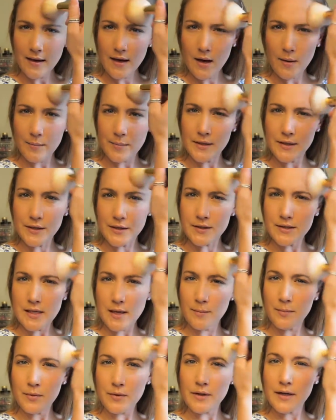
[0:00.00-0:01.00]
Up in your
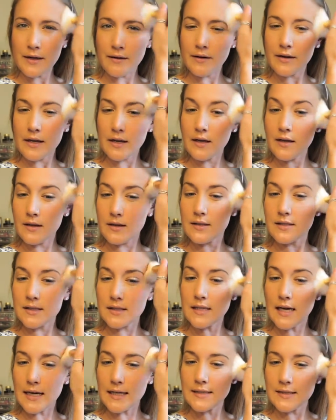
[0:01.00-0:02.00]
temple area and the
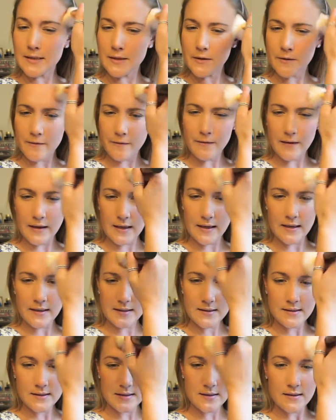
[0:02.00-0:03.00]
sides of your
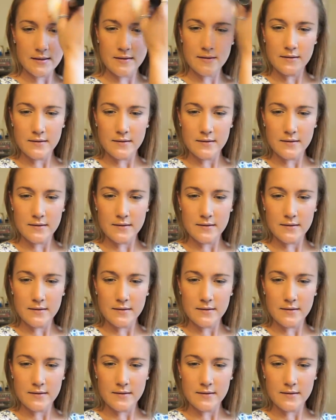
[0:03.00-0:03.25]
face.